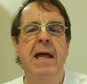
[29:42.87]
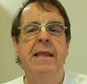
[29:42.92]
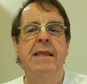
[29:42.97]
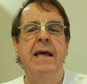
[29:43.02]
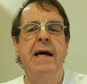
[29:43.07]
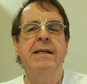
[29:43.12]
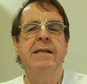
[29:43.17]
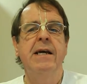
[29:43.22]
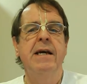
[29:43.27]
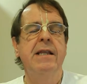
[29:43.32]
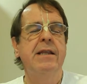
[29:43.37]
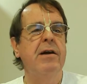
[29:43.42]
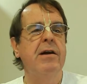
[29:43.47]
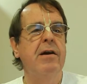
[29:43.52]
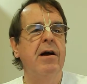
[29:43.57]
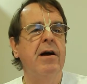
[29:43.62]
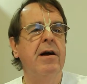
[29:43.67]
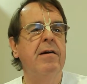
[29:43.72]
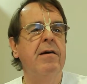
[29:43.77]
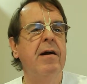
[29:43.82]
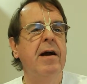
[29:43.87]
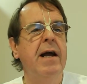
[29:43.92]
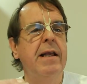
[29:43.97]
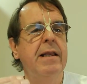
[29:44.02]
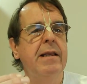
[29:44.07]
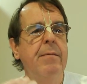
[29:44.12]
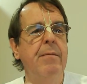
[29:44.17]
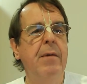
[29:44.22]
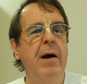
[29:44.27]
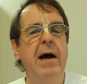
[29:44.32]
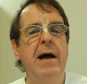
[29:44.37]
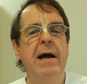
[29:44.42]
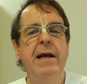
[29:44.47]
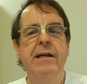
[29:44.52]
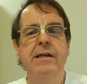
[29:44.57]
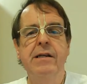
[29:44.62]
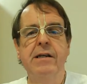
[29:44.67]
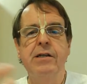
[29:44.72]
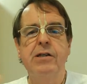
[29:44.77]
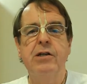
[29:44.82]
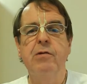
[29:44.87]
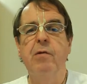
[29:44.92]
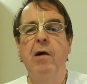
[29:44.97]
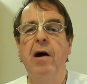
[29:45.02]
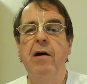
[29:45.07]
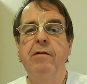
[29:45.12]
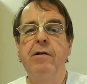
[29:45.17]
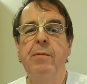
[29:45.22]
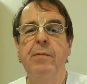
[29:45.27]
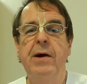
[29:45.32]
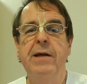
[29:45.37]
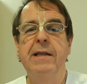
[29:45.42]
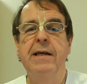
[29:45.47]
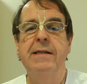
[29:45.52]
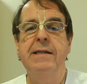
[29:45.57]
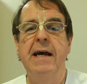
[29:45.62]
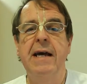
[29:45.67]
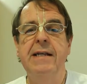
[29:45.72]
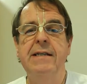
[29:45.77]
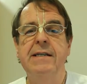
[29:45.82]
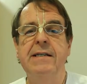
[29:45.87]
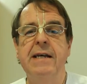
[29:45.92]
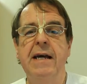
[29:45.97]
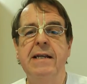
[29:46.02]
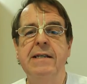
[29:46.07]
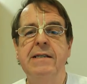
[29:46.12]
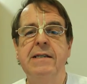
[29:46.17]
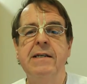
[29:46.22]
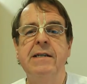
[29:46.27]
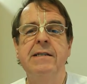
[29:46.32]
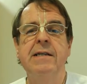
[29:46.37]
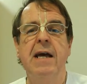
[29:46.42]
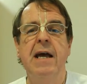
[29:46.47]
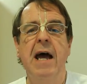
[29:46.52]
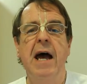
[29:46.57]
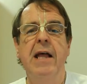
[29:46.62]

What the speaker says: that there are the mind surrounded by the 10 senses,